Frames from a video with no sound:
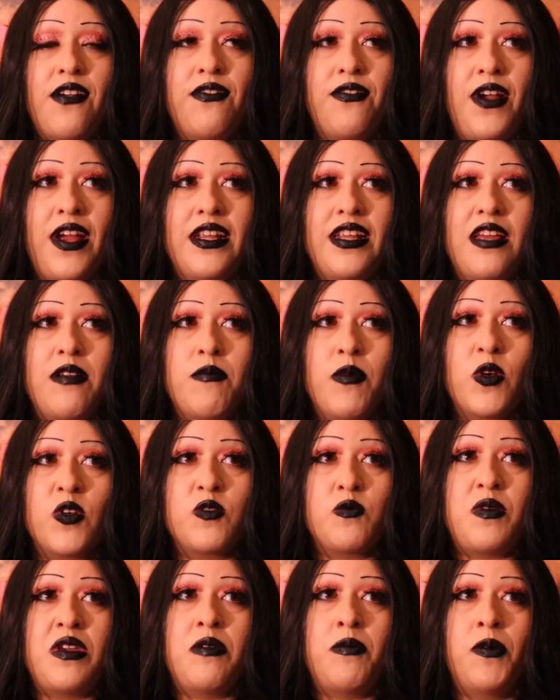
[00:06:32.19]
I find that
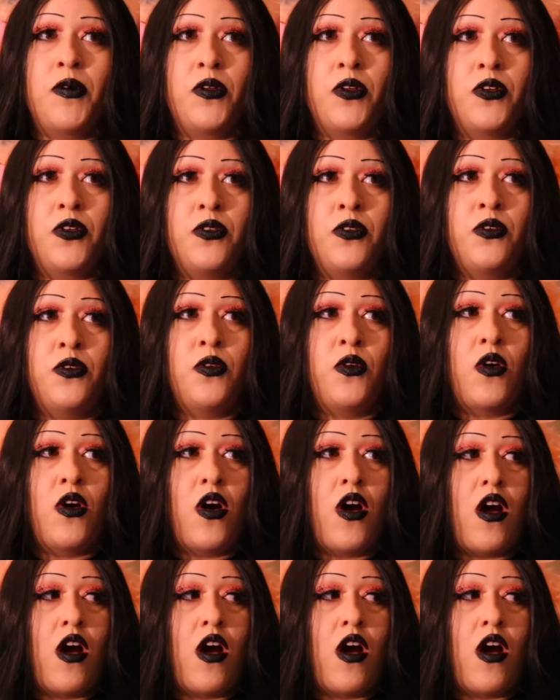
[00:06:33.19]
most people who